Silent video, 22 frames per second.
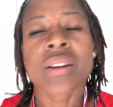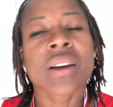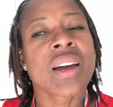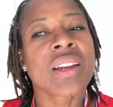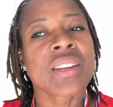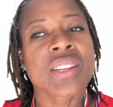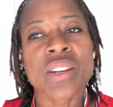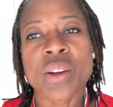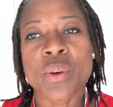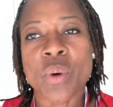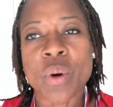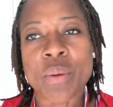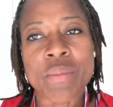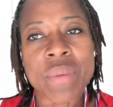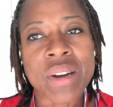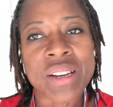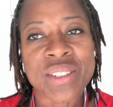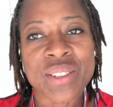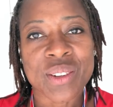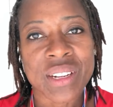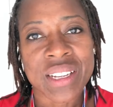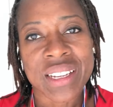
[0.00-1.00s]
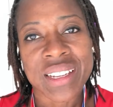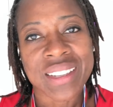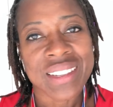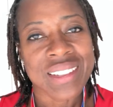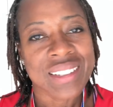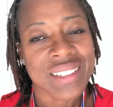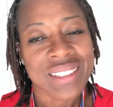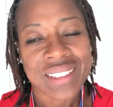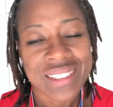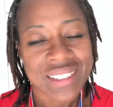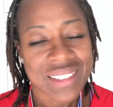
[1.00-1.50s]
I don't know what muscle it
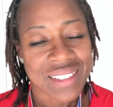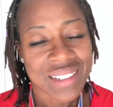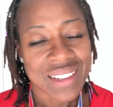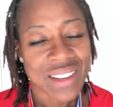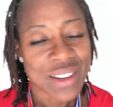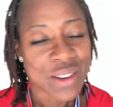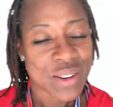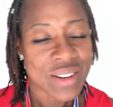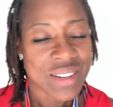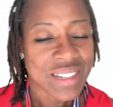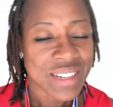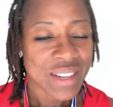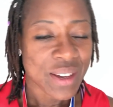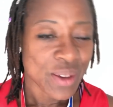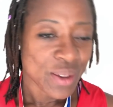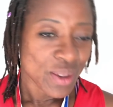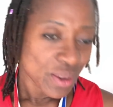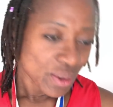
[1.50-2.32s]
is, I couldn't tell